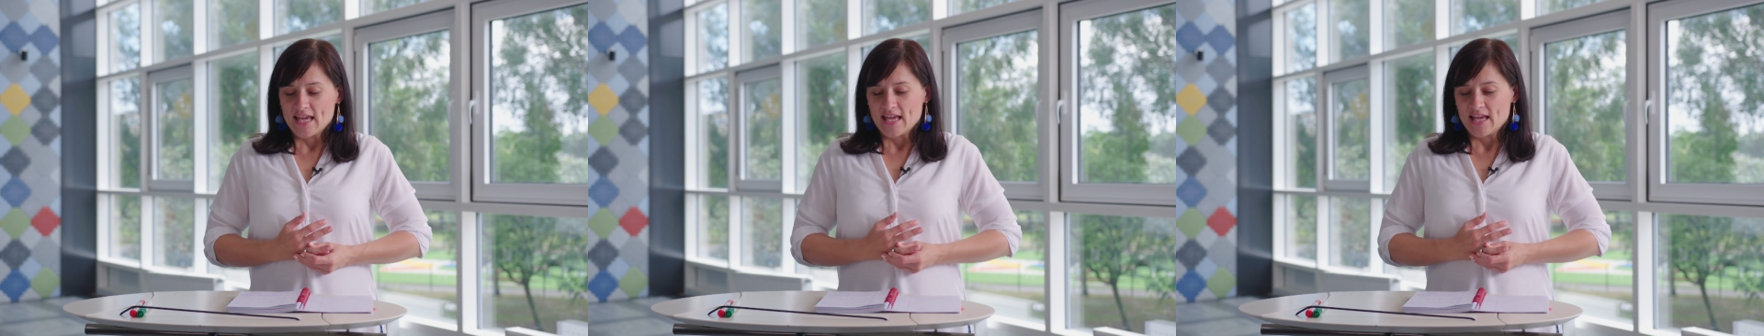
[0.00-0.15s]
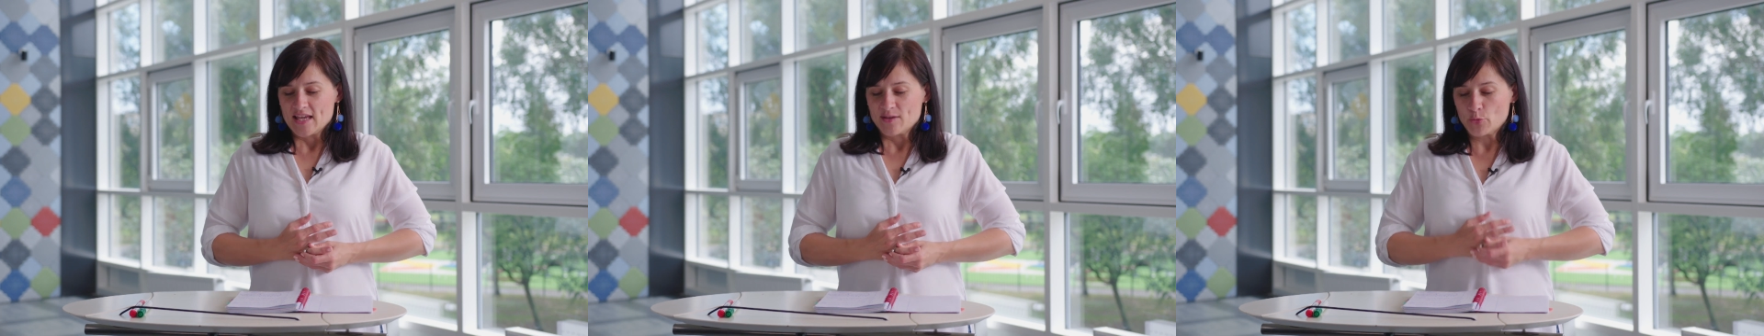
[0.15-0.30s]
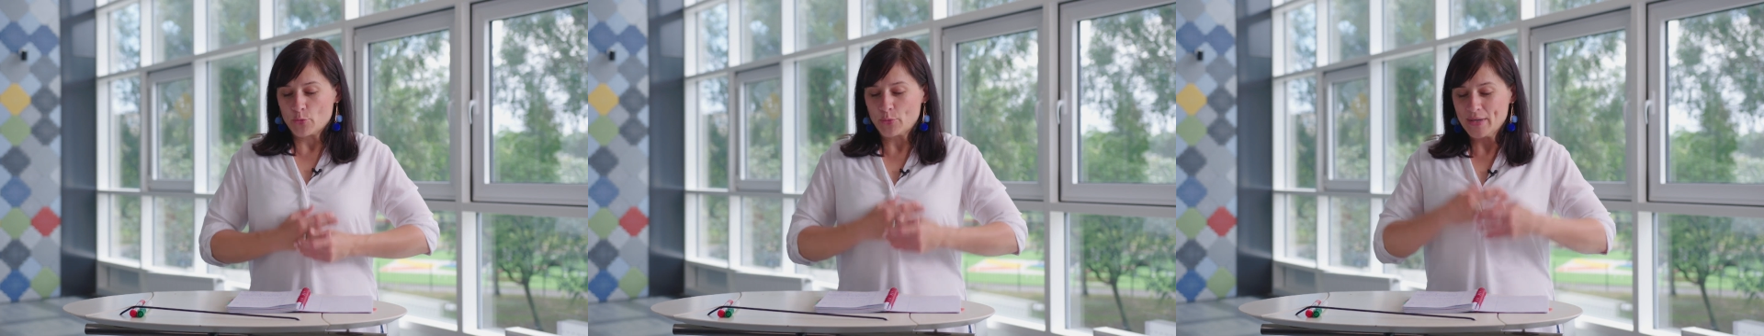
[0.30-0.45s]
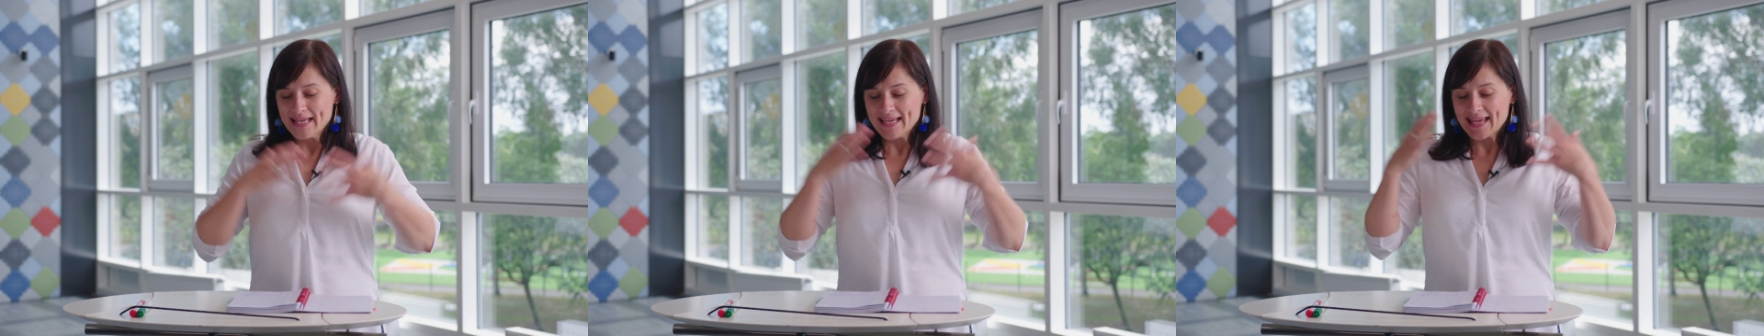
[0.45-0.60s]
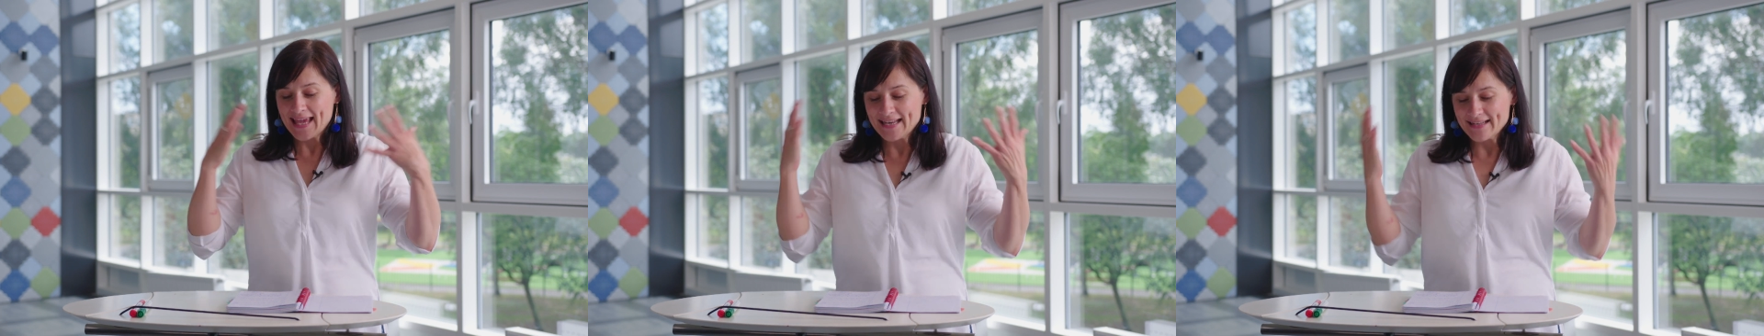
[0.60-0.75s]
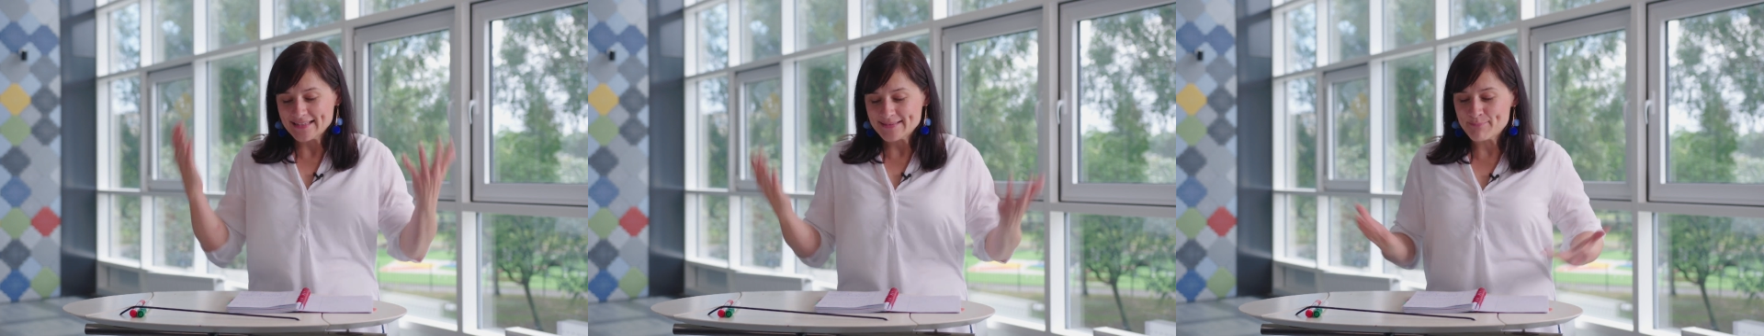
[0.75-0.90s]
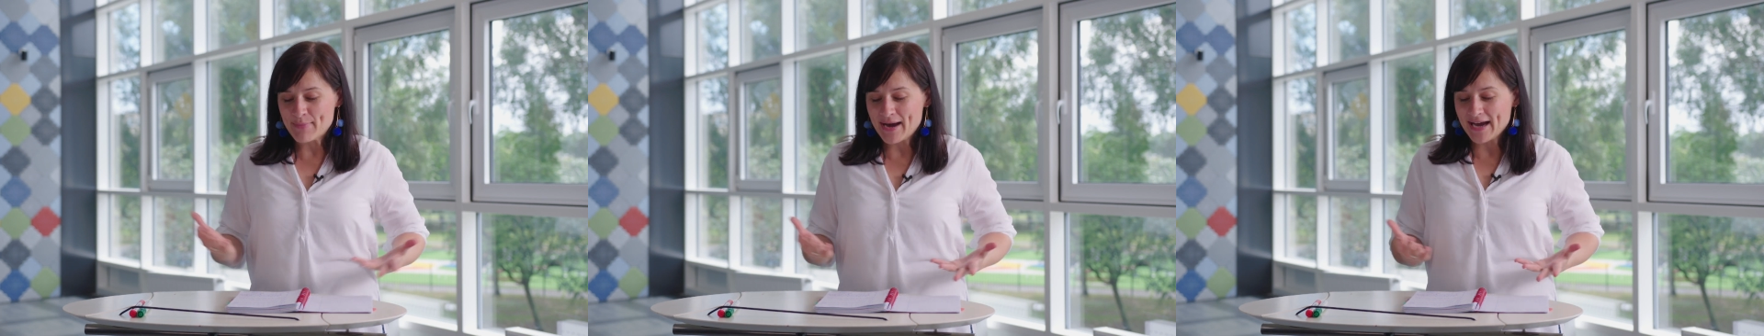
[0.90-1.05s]
We can
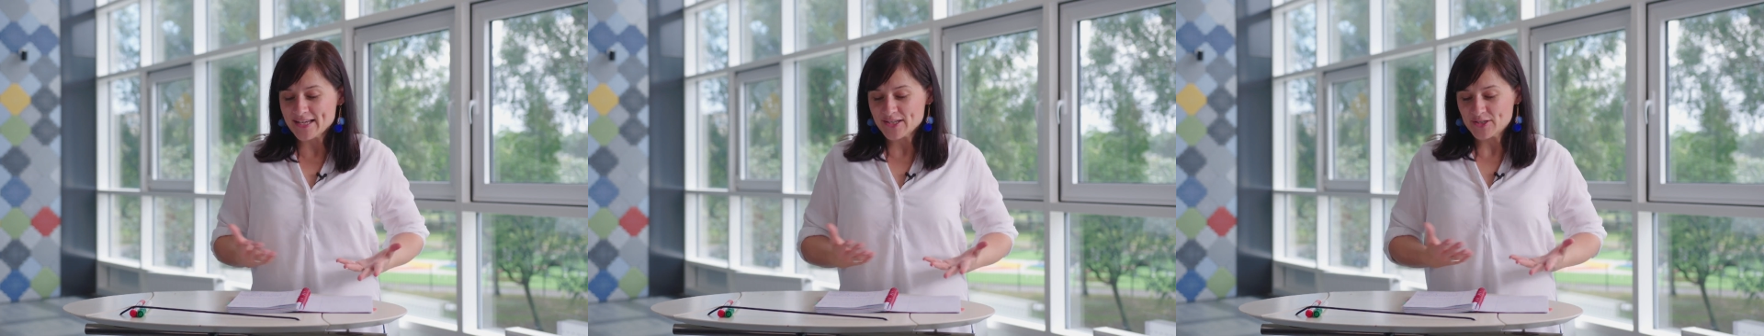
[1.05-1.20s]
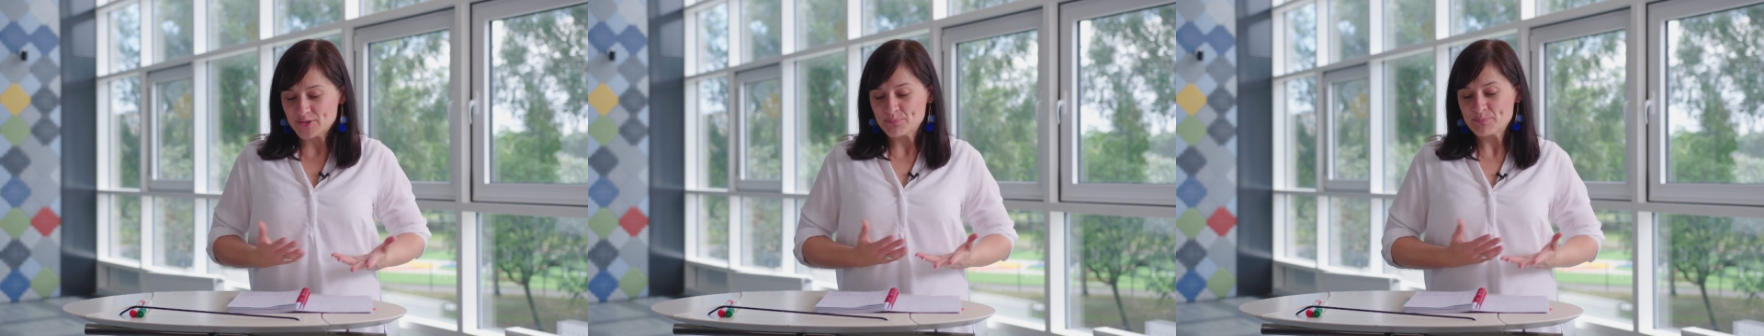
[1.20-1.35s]
admire